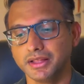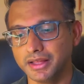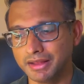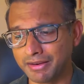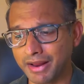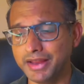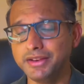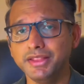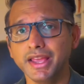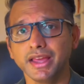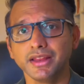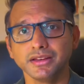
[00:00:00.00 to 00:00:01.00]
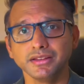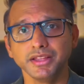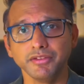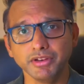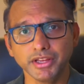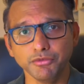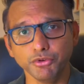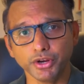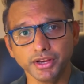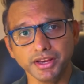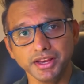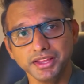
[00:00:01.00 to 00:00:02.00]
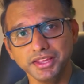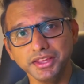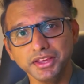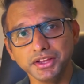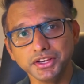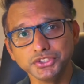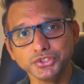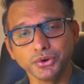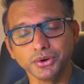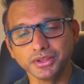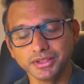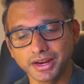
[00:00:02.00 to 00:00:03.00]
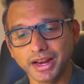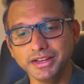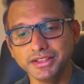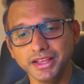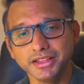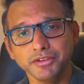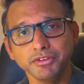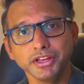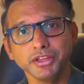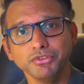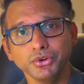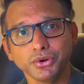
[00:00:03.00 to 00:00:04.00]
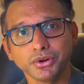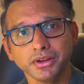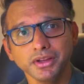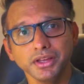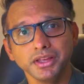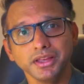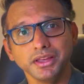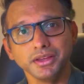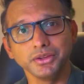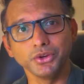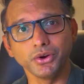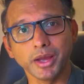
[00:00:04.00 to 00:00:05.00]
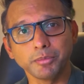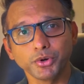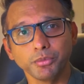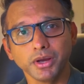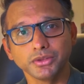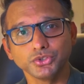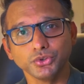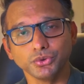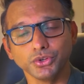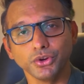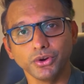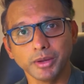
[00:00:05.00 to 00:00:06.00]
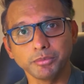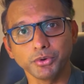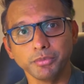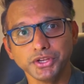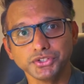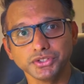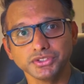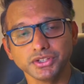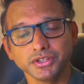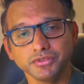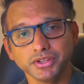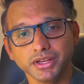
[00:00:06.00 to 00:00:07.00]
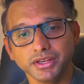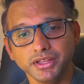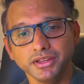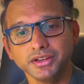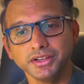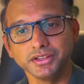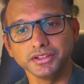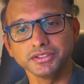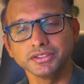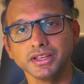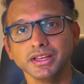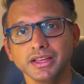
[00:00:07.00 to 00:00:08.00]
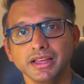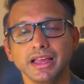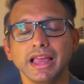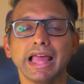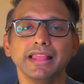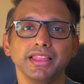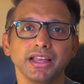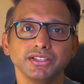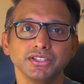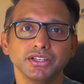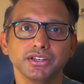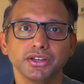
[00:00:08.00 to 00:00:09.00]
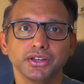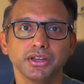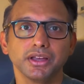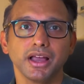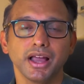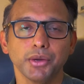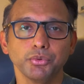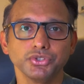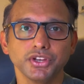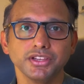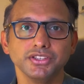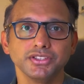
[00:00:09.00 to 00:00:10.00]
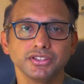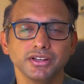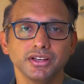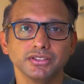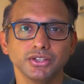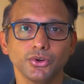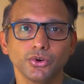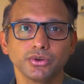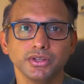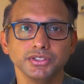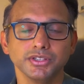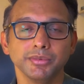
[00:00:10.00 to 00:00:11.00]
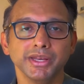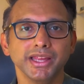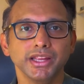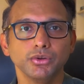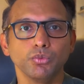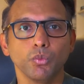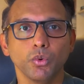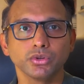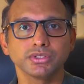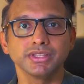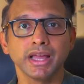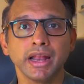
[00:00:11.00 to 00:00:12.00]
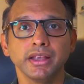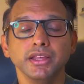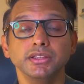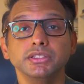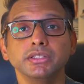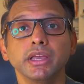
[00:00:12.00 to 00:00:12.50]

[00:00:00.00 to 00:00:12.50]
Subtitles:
Right there, they will give you a degree. Here is right there, they will give you your Approbation, your approbation certificate. Here it is, and that's it. I was registered as a doctor in Germany. It was that easy.